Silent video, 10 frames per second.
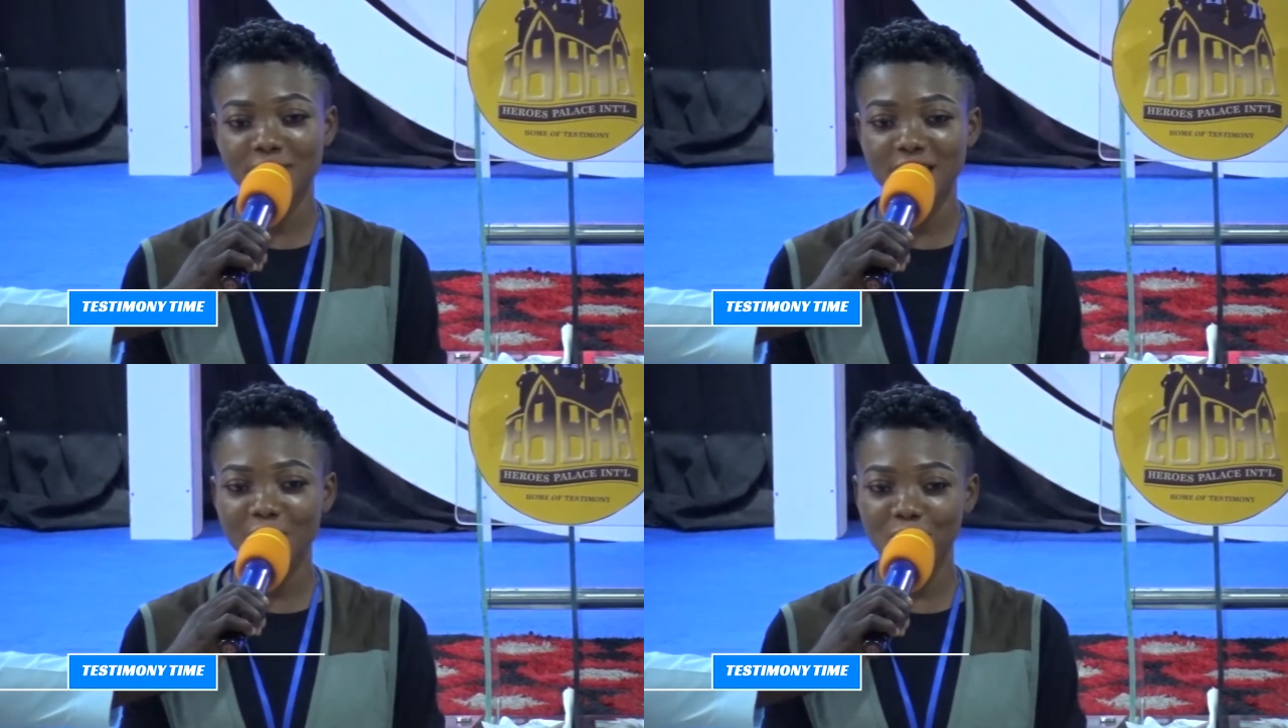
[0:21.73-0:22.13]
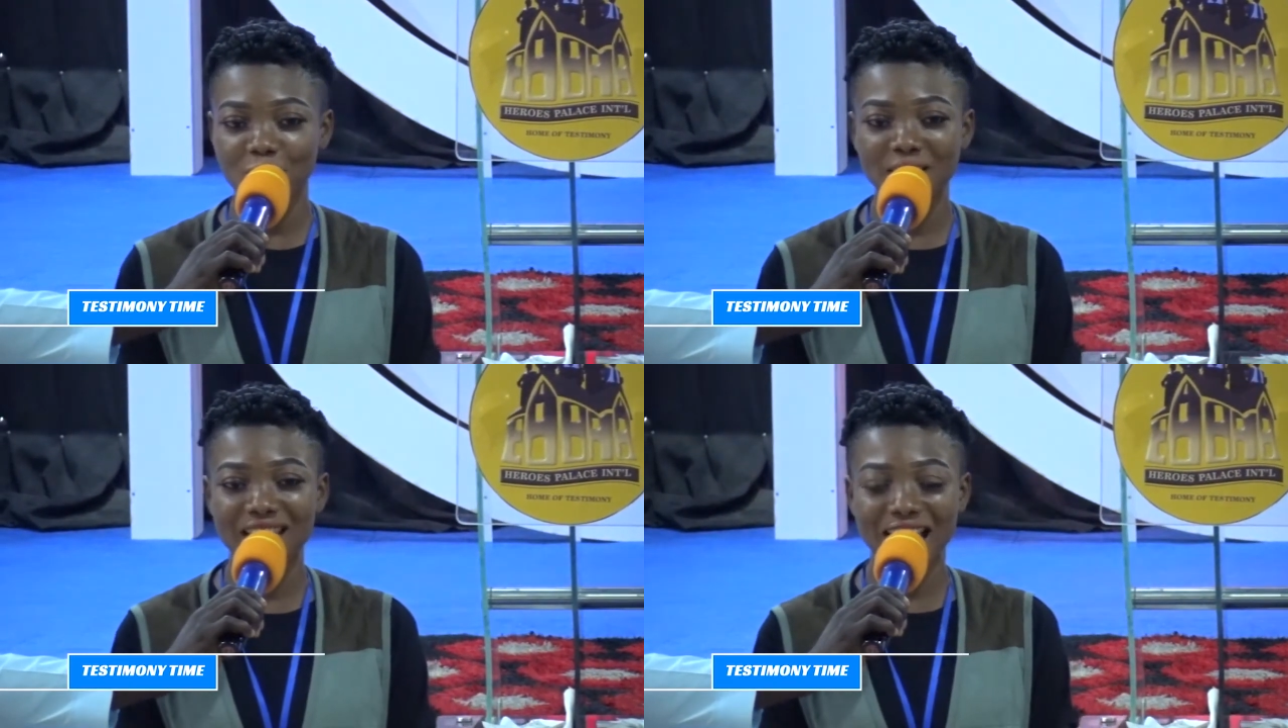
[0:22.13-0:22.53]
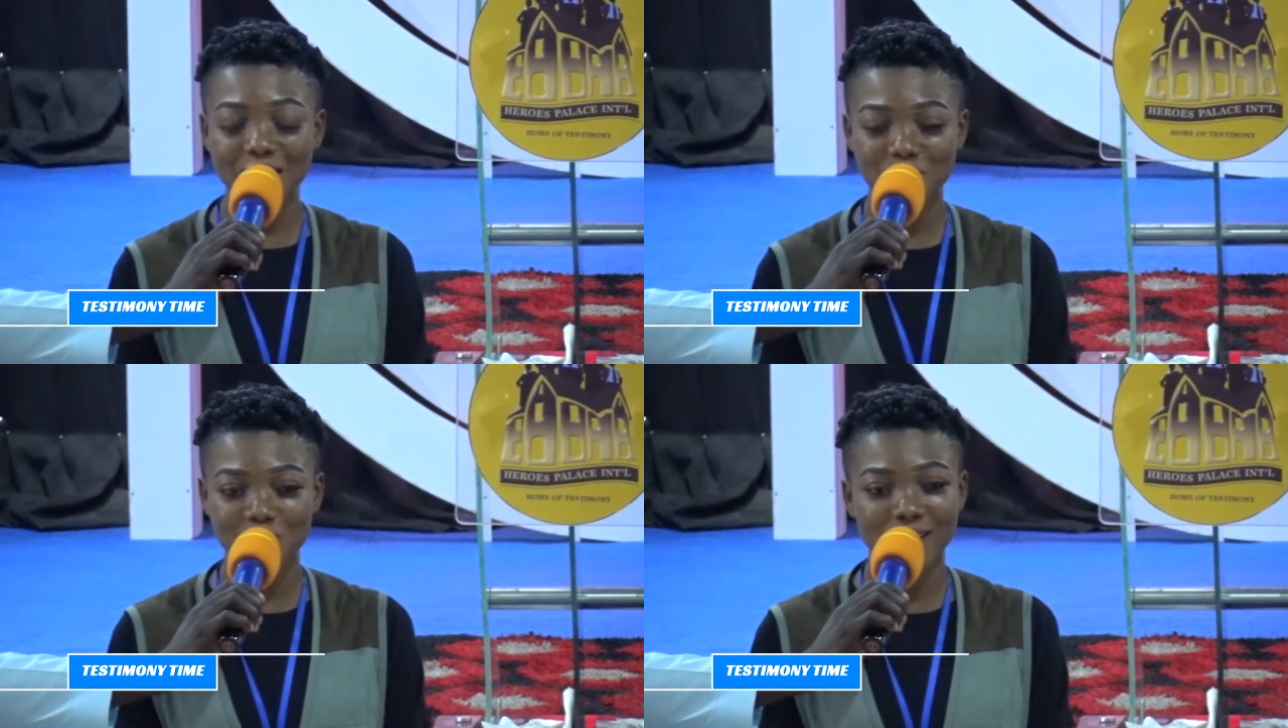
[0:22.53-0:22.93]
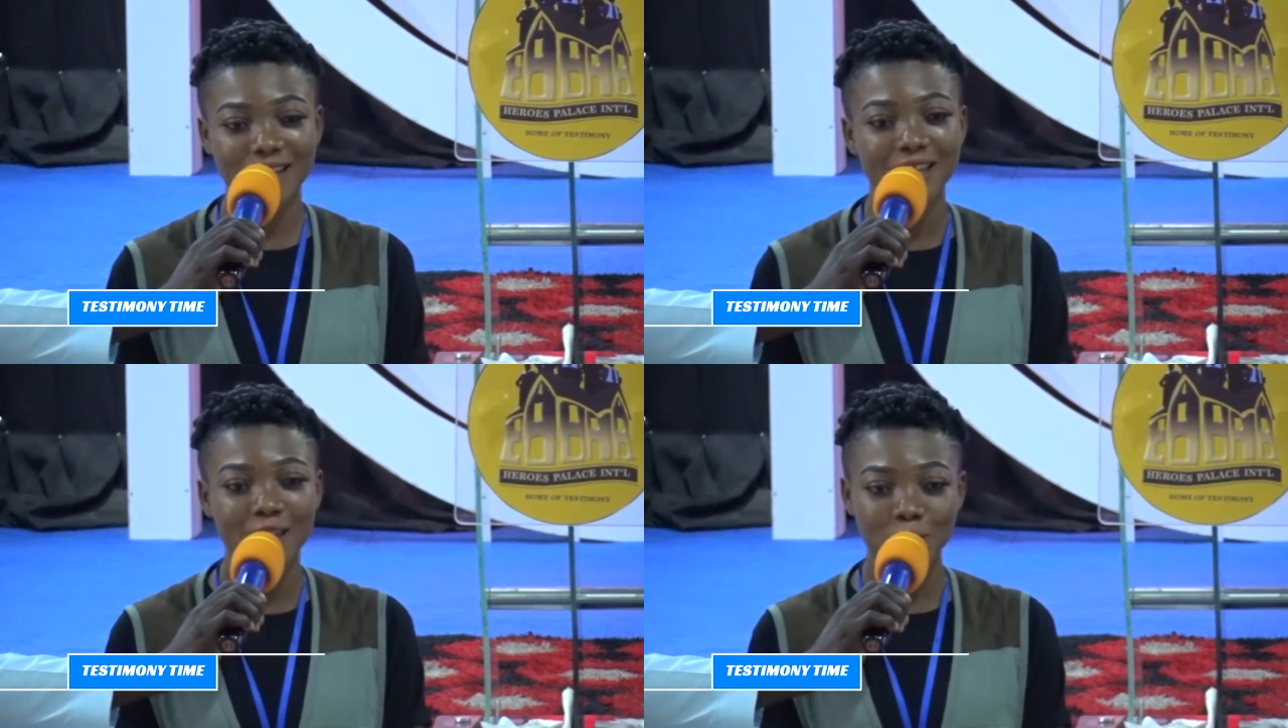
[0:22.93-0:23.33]
saving me last week,
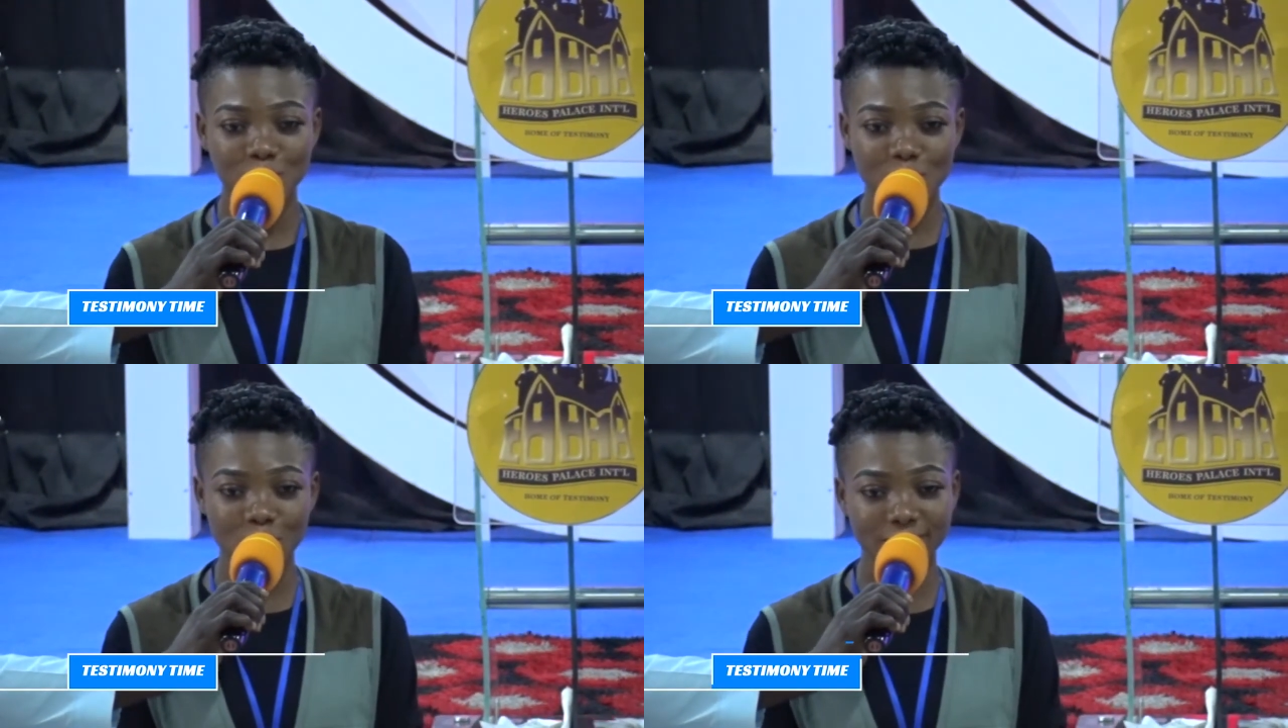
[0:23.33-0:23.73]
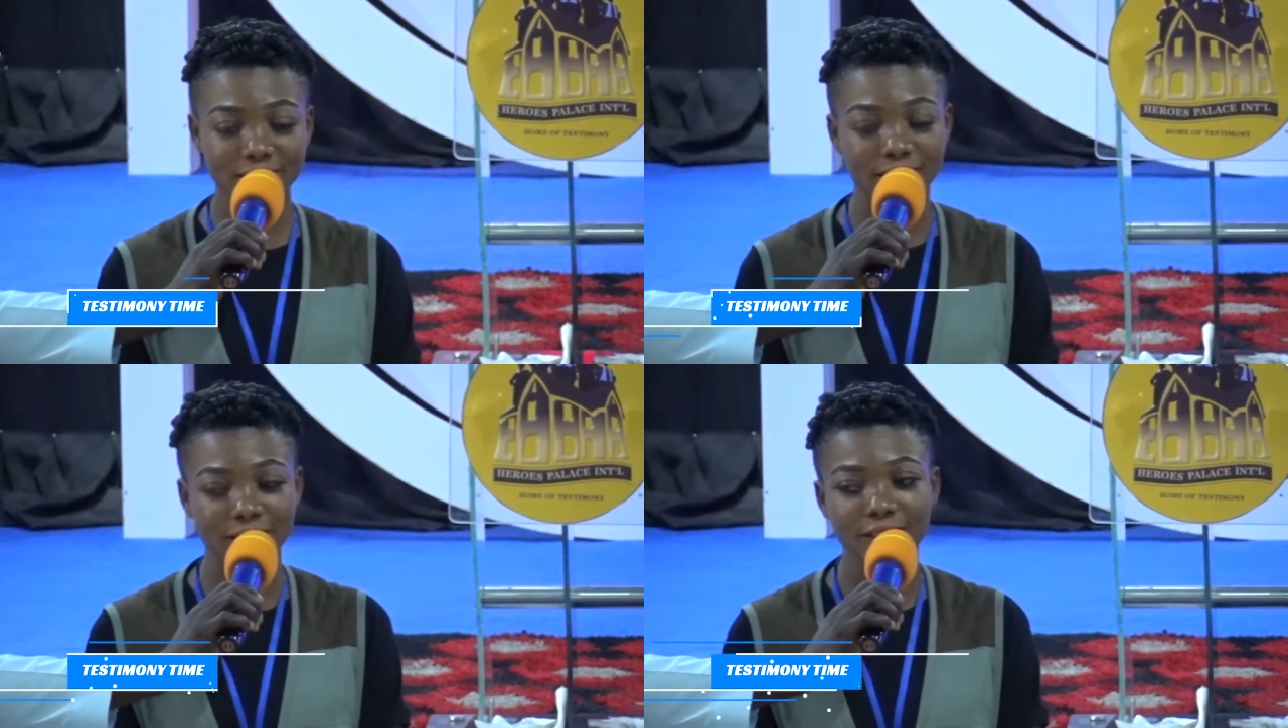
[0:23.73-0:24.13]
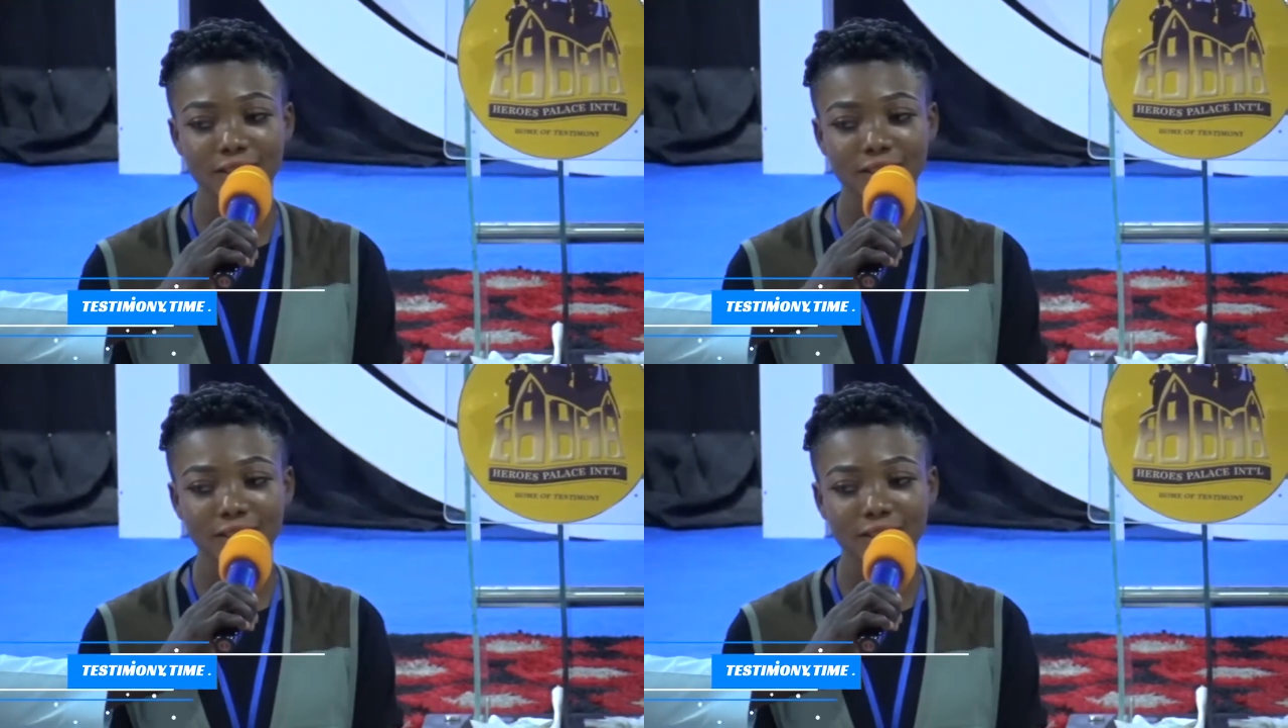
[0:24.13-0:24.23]
Sunday.